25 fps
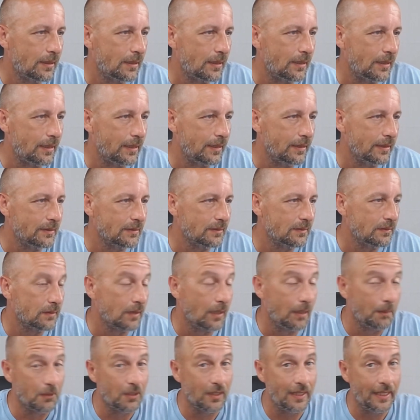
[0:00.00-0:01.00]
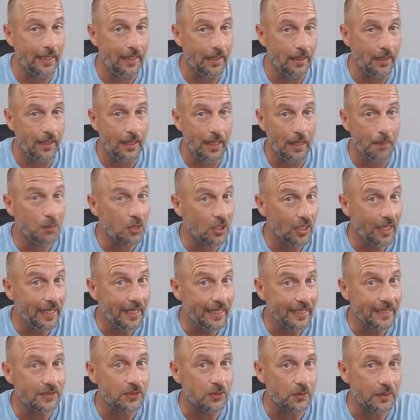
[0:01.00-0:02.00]
All right. I'm glad I
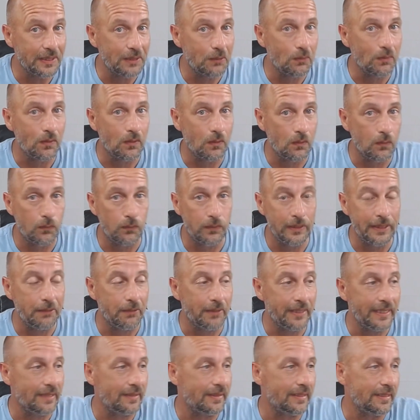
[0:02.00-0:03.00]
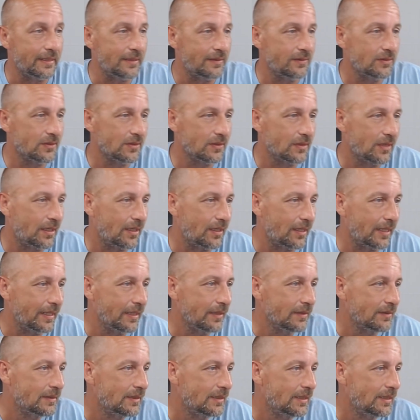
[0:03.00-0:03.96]
get to reread these. All right.